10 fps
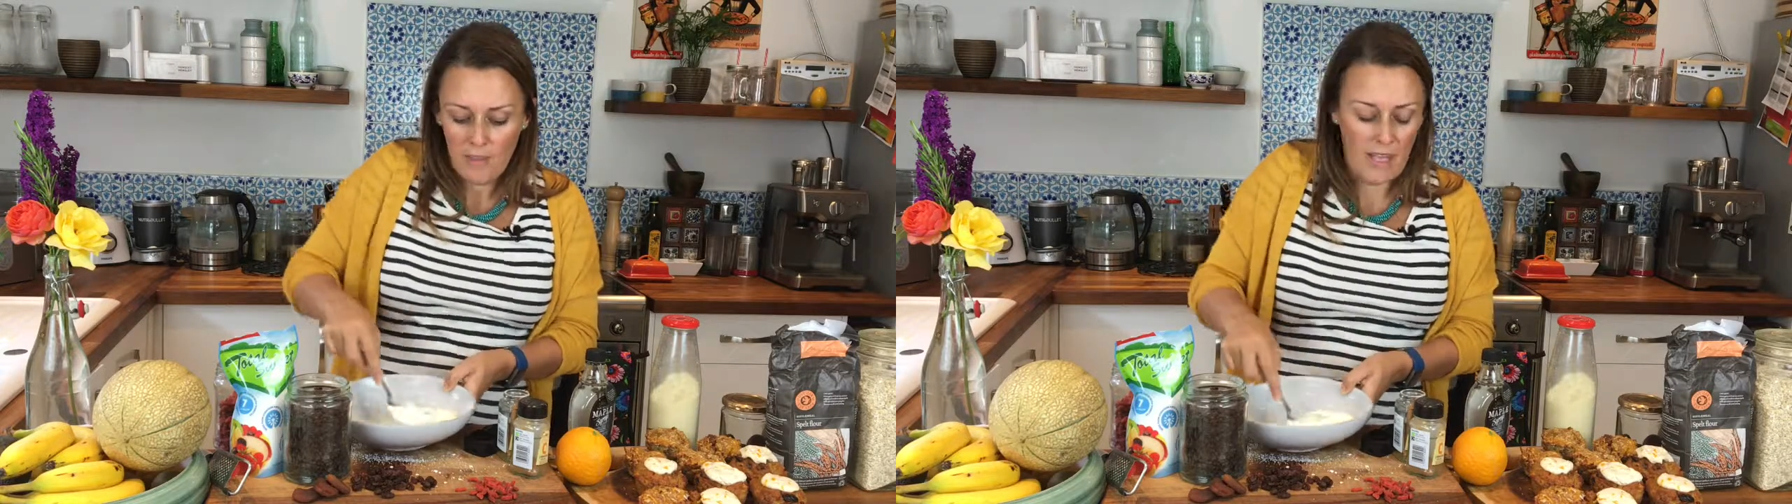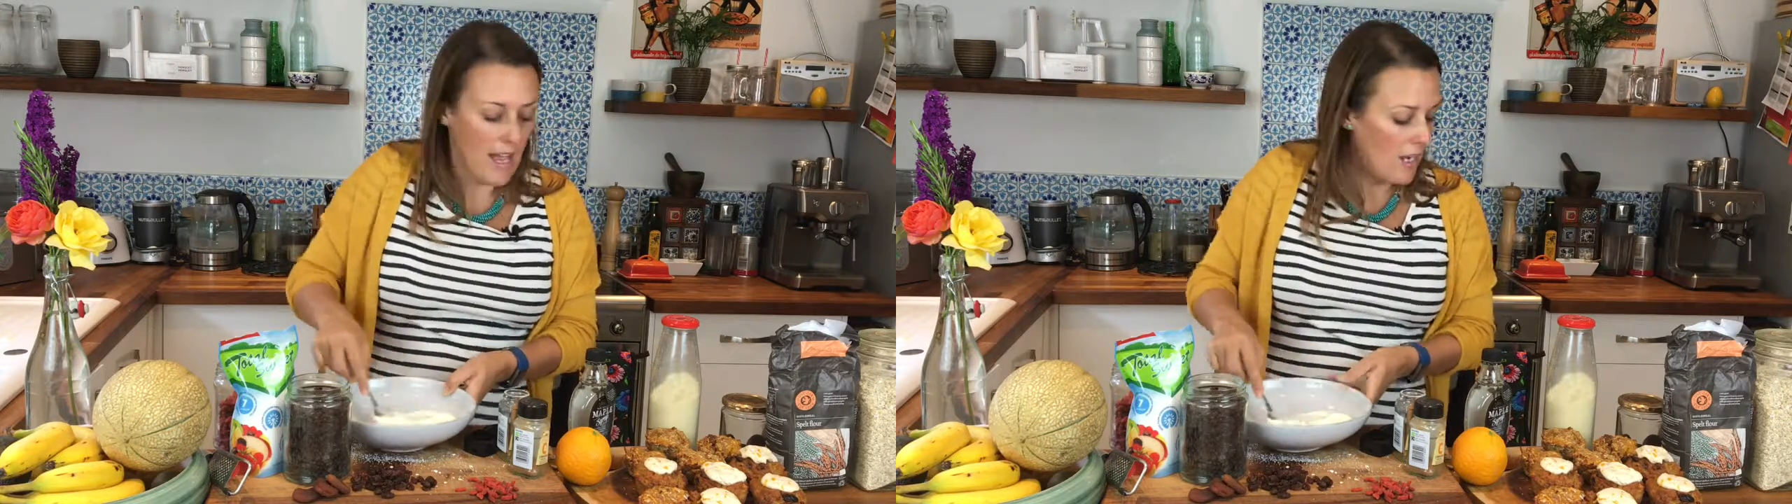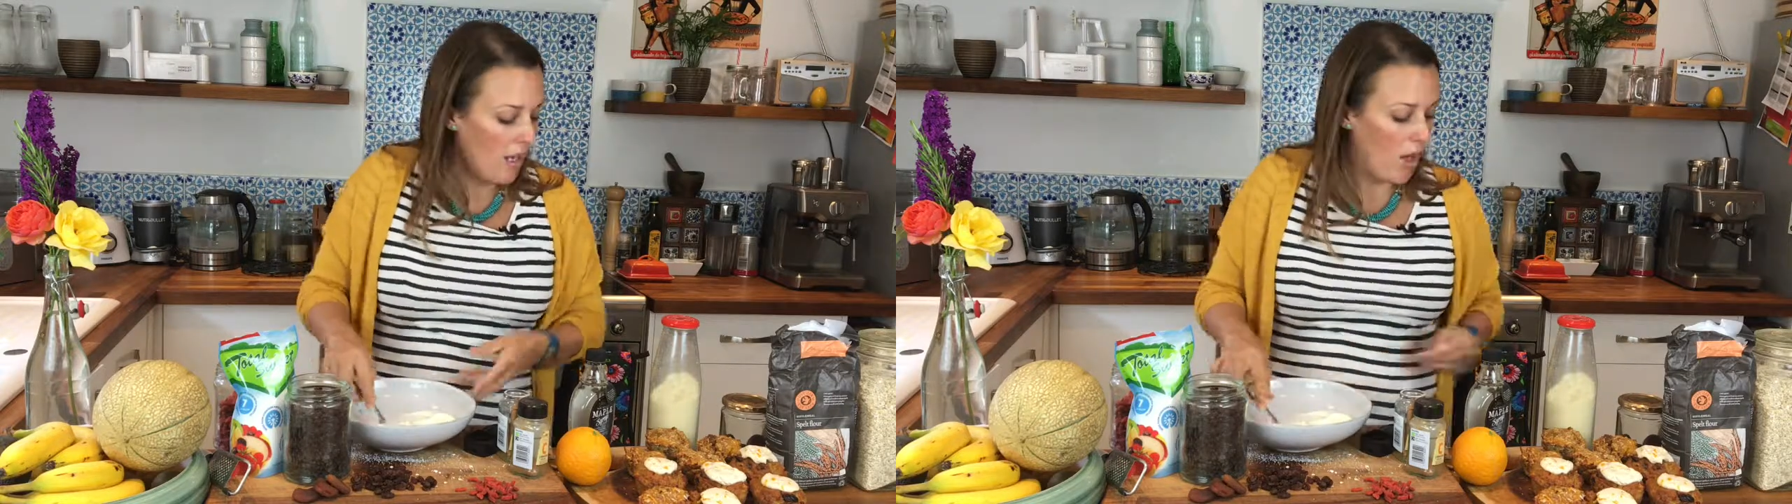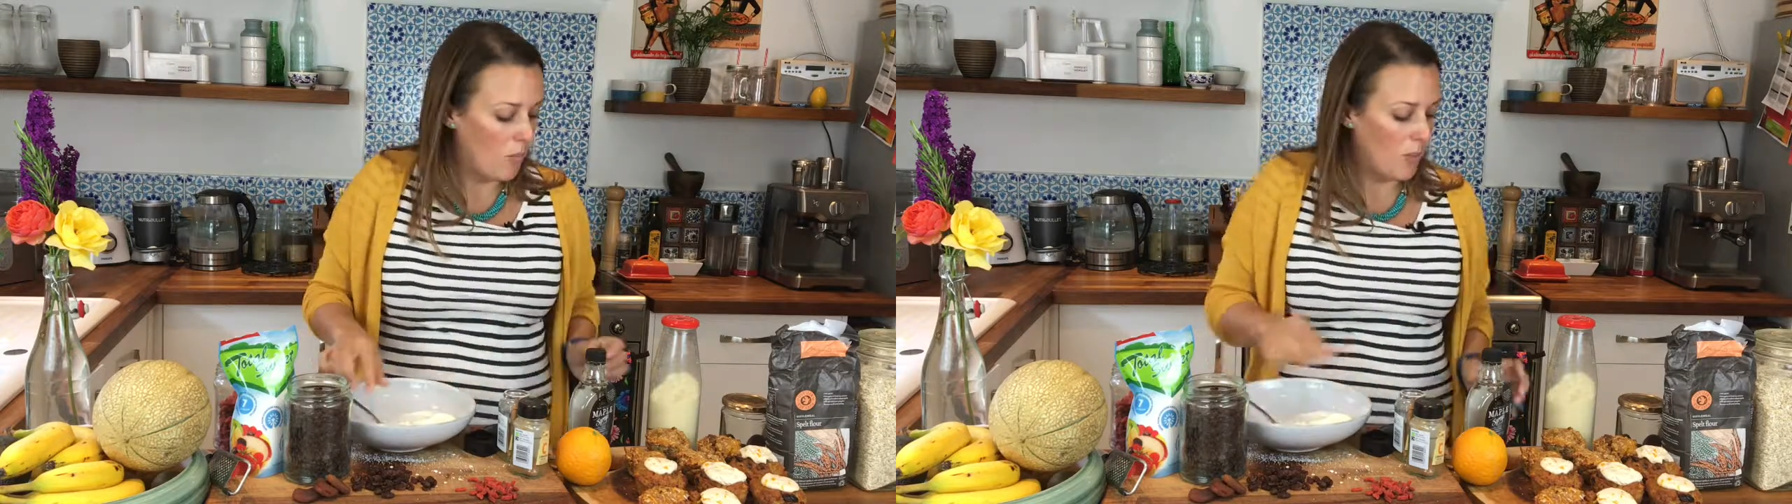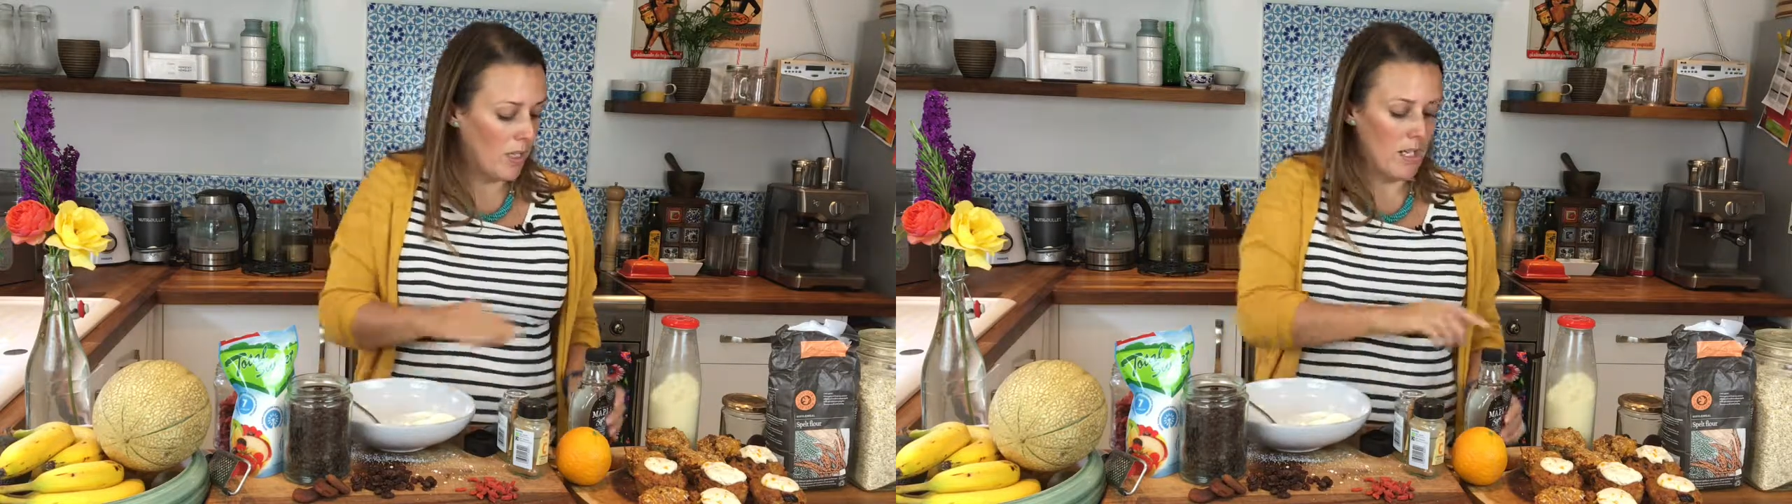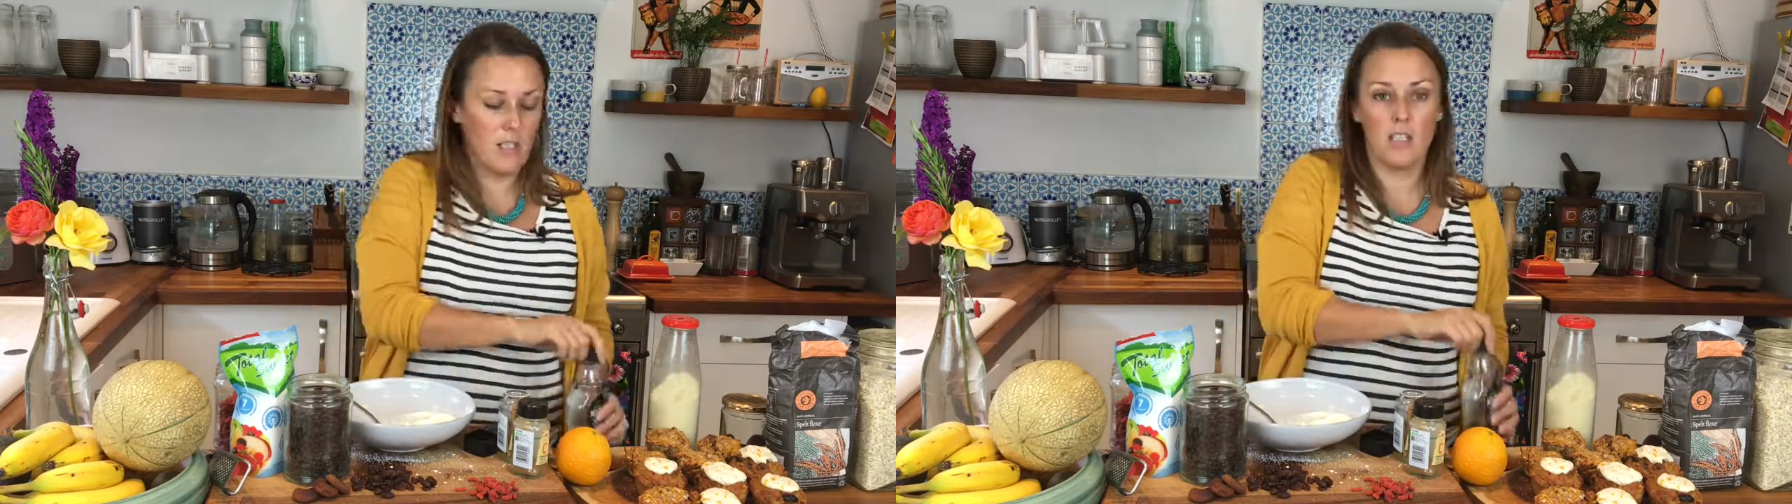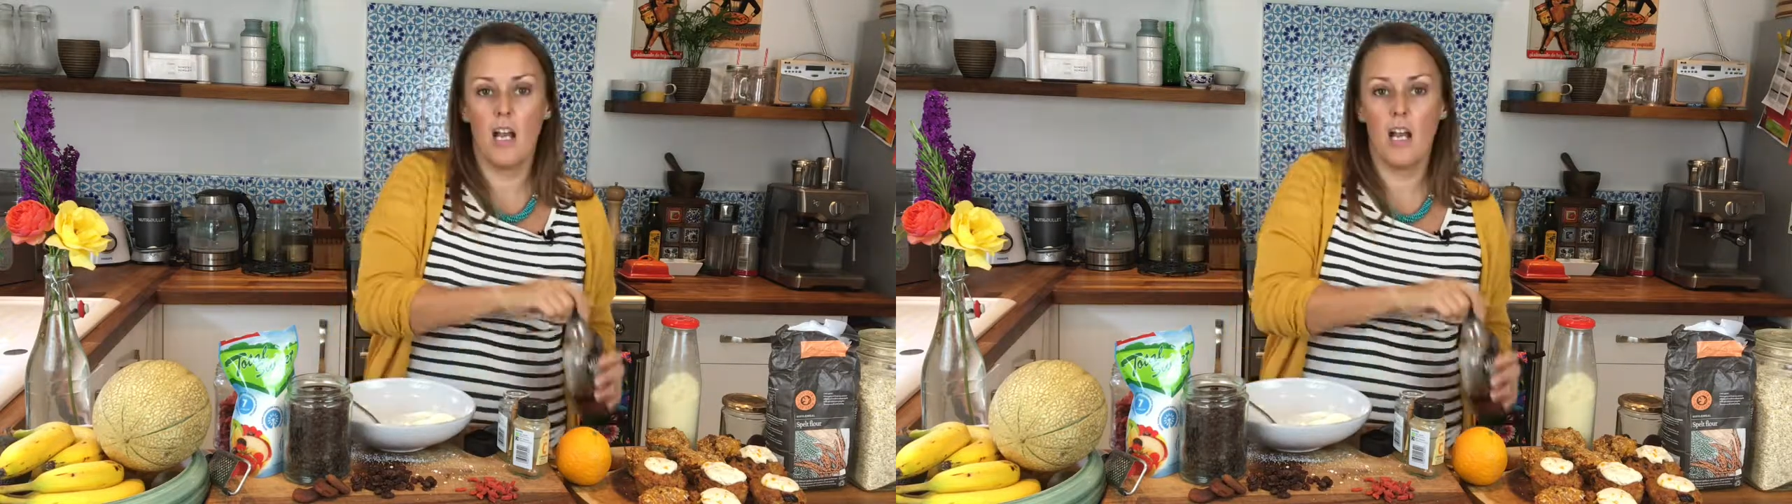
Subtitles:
Then I'll put,